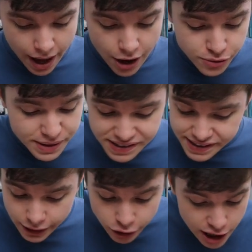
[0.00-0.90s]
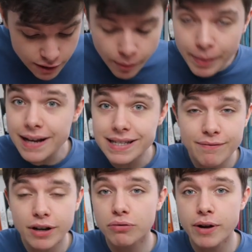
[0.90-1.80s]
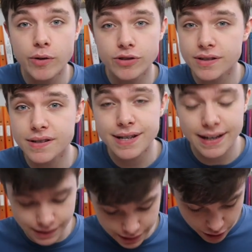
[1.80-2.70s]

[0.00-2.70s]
So it's still going to repeat every 360